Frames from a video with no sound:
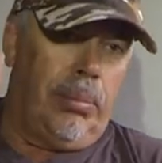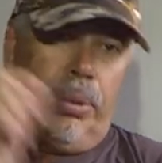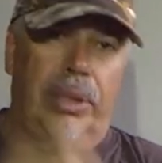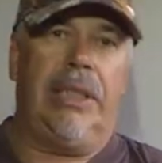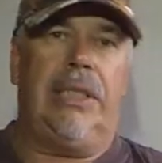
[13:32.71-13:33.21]

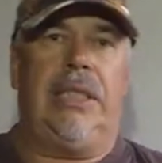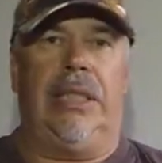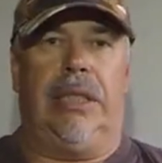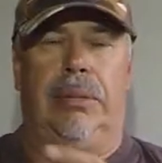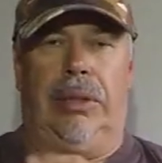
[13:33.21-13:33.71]
please
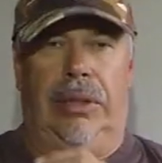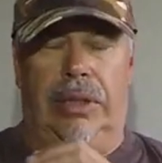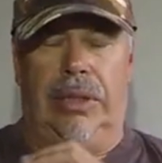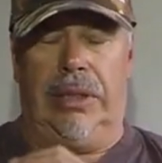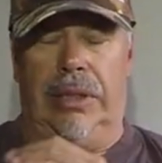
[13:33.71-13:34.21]
hit the,
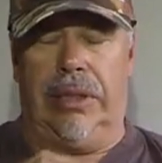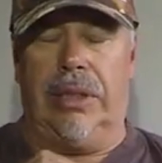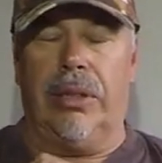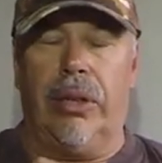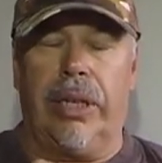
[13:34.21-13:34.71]
the,
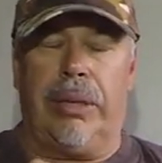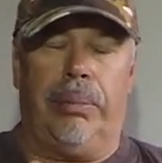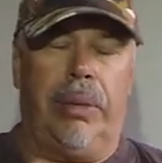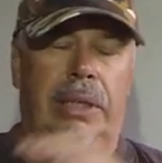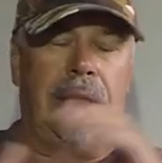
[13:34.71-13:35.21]
the like
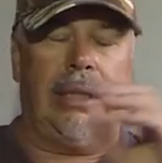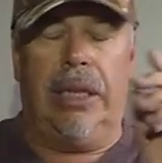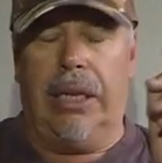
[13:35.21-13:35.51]
button.